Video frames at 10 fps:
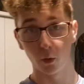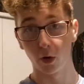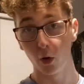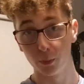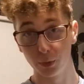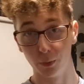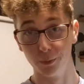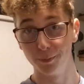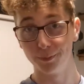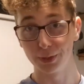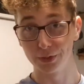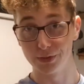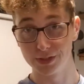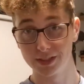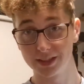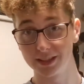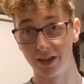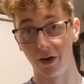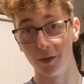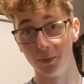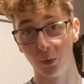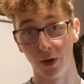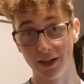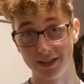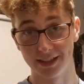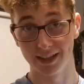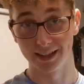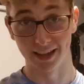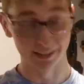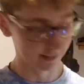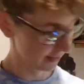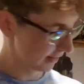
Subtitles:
or I hope you won't, because I'm not editing it again.